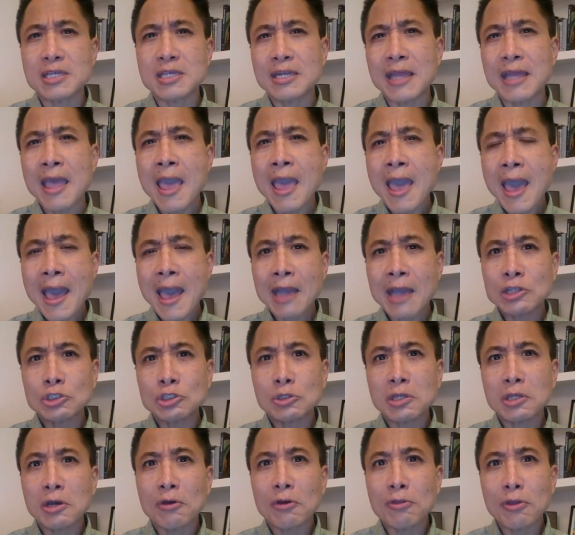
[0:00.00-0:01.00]
And
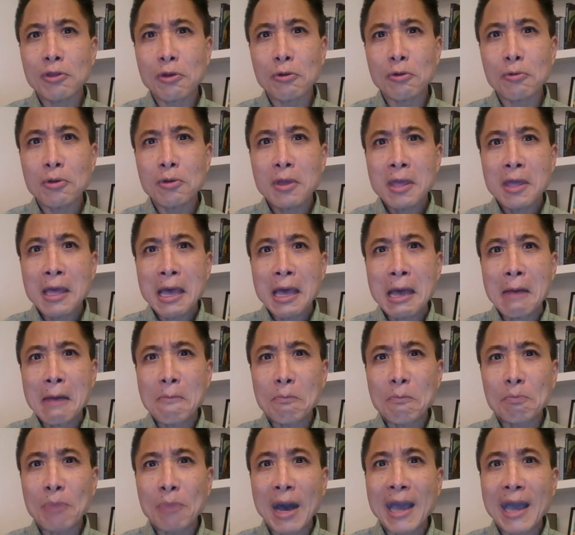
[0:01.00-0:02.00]
actually, although
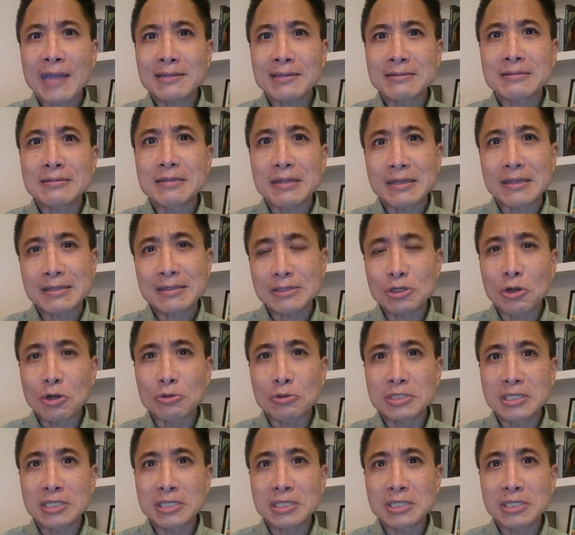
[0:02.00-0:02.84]
Biden,